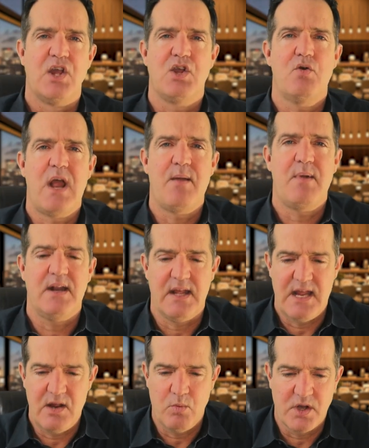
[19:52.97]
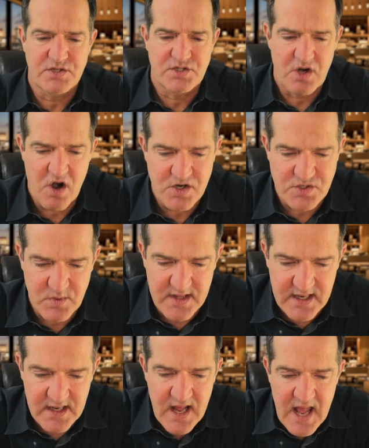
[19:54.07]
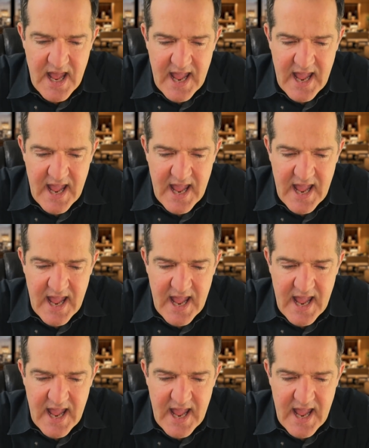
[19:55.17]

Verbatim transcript: you name it, he was charged with it.